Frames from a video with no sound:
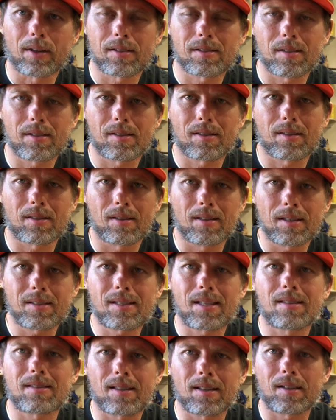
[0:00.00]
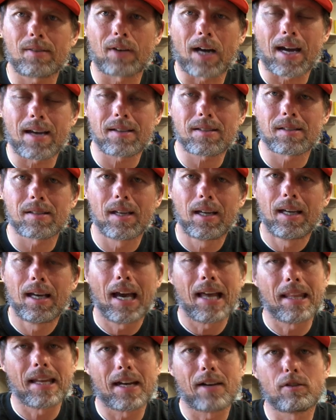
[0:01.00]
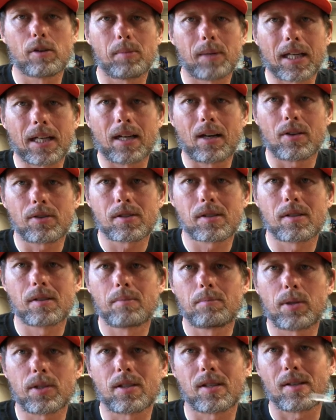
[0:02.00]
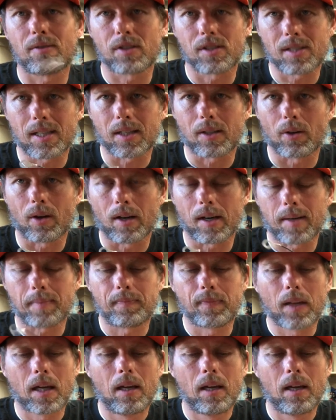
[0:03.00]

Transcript: This is this is the device, and then everybody else puts a different sticker on it.